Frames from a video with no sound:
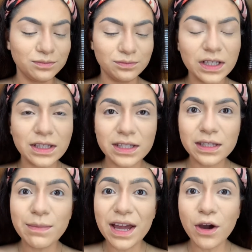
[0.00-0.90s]
This is
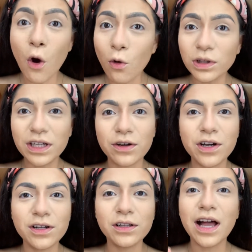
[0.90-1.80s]
my holy
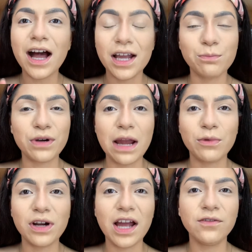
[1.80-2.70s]
grail eye
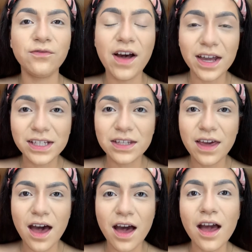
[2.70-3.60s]
primer. I find
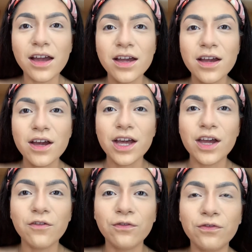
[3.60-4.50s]
that
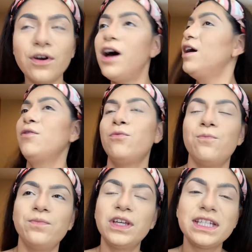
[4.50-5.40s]
if
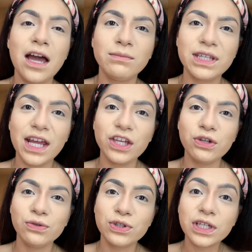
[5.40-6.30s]
the times that I
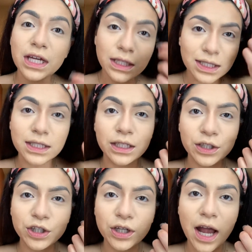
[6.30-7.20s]
used
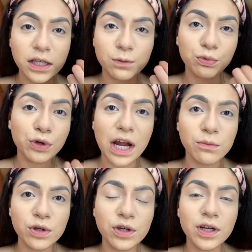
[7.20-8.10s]
concealer as
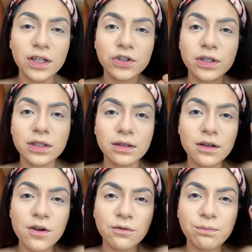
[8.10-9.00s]
primer, it just
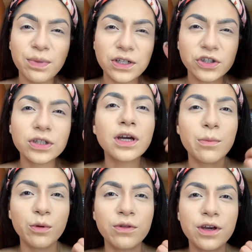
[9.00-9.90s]
bunched up
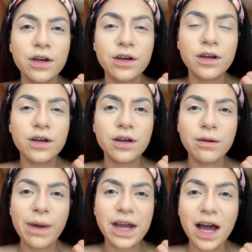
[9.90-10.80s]

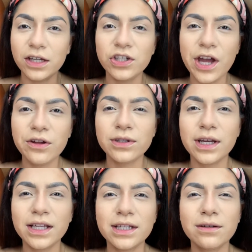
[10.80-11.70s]
my eyeshadows, and
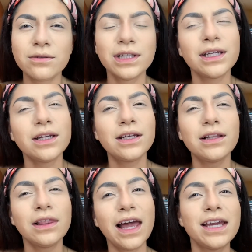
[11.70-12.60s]
I didn't really
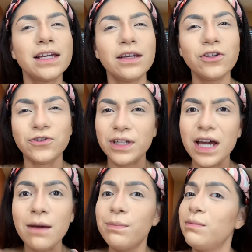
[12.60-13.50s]
like using
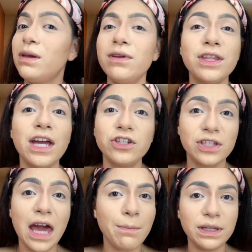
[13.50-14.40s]
it, but maybe that
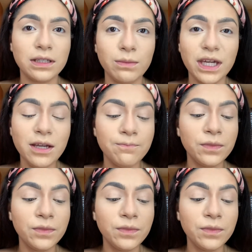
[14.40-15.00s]
just happened to me.